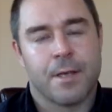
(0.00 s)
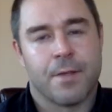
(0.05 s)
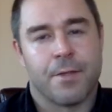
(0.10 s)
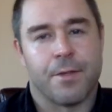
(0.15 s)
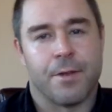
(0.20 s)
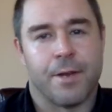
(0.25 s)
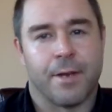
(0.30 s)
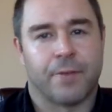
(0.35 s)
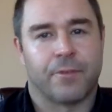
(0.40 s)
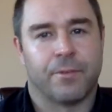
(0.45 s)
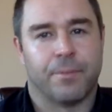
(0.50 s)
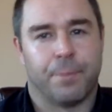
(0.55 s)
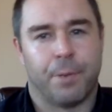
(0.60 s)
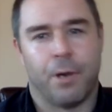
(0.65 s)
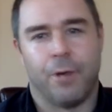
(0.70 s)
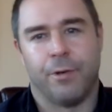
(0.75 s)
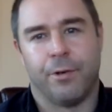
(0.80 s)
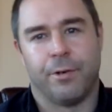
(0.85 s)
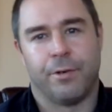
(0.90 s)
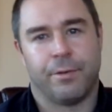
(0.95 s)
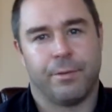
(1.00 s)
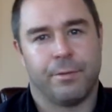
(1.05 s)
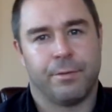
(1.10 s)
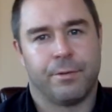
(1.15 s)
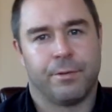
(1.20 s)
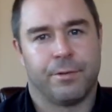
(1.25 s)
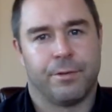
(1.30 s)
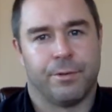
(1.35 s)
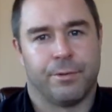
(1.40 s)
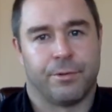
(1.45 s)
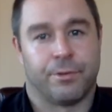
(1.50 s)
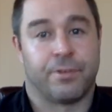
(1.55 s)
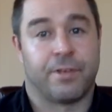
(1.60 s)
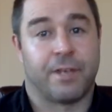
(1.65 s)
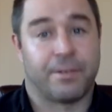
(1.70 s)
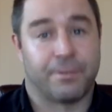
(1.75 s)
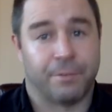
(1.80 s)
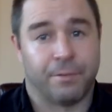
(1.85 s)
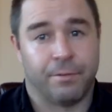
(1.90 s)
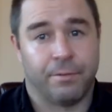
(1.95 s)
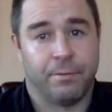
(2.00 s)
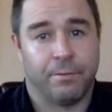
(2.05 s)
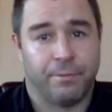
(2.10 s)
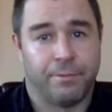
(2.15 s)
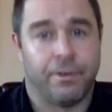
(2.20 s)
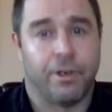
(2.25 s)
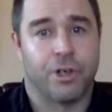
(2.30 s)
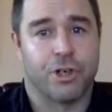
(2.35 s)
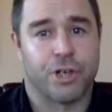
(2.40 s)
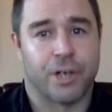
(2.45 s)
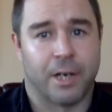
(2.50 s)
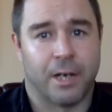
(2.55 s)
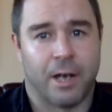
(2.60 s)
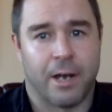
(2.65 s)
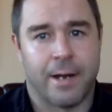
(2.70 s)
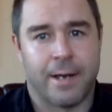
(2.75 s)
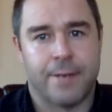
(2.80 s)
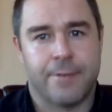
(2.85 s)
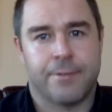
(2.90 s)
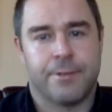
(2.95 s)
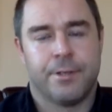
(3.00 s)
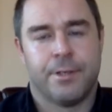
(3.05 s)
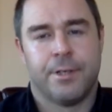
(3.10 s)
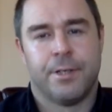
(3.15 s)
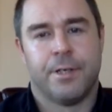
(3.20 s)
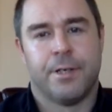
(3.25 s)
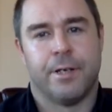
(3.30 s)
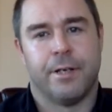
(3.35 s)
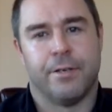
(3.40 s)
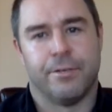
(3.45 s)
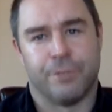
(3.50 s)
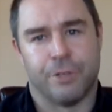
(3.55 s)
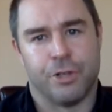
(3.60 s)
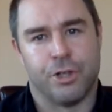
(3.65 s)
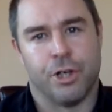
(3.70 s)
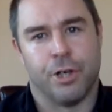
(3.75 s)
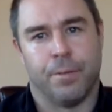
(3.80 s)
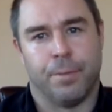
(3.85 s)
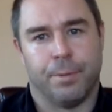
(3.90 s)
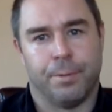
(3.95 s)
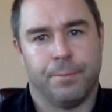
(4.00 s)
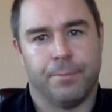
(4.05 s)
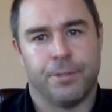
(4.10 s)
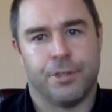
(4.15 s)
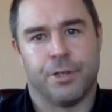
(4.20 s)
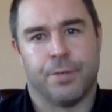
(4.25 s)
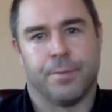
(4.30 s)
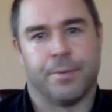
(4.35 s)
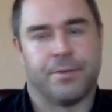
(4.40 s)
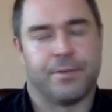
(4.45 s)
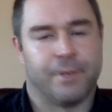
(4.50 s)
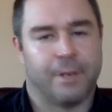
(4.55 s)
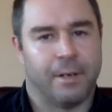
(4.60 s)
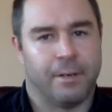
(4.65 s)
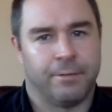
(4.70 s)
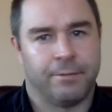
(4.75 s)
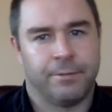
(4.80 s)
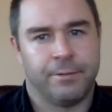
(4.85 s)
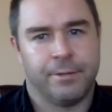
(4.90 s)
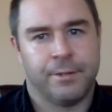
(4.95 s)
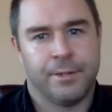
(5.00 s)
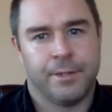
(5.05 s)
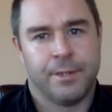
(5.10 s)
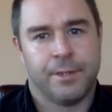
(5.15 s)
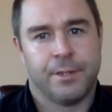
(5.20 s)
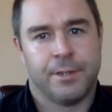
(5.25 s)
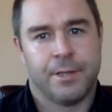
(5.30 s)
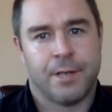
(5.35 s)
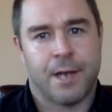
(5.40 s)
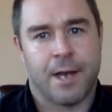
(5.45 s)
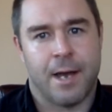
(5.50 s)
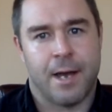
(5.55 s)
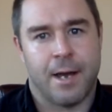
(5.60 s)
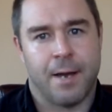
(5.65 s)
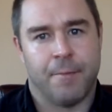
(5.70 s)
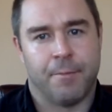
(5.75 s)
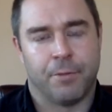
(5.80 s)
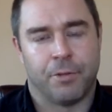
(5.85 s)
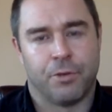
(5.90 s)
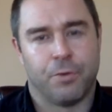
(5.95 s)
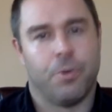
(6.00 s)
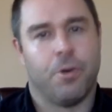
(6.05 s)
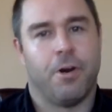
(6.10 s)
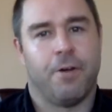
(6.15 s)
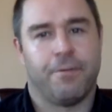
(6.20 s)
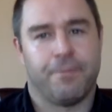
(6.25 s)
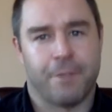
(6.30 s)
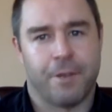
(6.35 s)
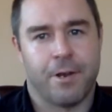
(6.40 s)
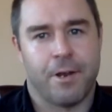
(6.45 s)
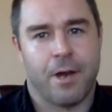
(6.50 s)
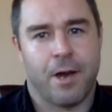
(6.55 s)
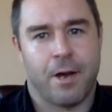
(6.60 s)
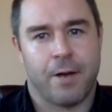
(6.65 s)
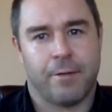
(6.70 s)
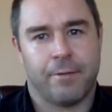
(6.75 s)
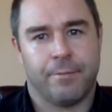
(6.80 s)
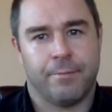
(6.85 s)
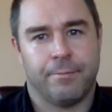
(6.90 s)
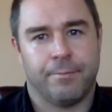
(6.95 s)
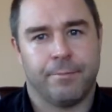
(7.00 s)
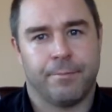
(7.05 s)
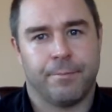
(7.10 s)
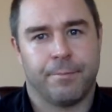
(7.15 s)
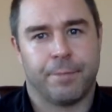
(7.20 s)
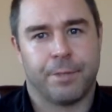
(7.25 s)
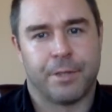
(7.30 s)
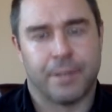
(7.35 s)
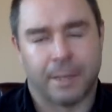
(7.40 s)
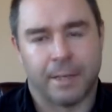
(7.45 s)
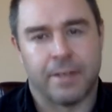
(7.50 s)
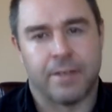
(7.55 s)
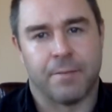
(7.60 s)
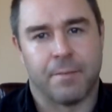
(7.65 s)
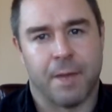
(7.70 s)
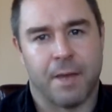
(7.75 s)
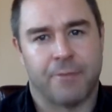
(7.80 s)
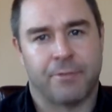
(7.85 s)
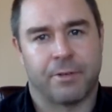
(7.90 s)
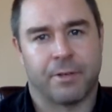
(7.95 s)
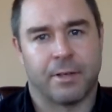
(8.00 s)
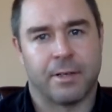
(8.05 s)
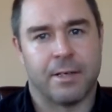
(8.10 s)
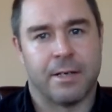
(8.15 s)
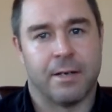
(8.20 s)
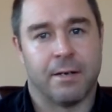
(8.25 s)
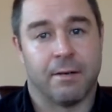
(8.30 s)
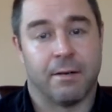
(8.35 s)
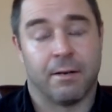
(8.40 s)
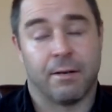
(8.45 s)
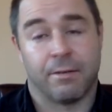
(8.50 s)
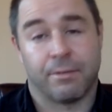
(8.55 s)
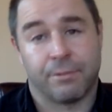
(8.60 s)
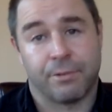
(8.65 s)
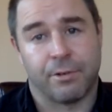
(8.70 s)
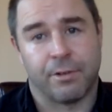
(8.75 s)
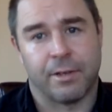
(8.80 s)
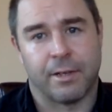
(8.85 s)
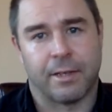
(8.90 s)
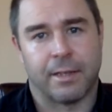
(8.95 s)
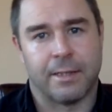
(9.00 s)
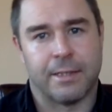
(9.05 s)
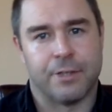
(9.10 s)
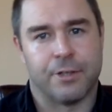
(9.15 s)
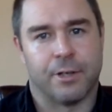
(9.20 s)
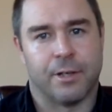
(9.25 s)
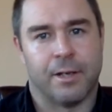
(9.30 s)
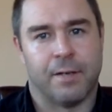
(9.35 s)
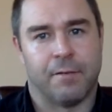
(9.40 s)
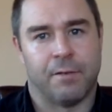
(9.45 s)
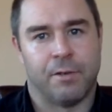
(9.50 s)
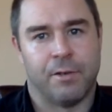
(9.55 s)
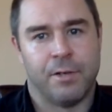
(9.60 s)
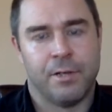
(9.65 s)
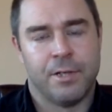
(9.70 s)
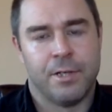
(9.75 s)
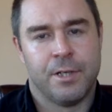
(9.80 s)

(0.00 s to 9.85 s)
The next component to a successful functioning lineout is the jump itself. Too often than not, particularly domestically here, certainly at collegiate level,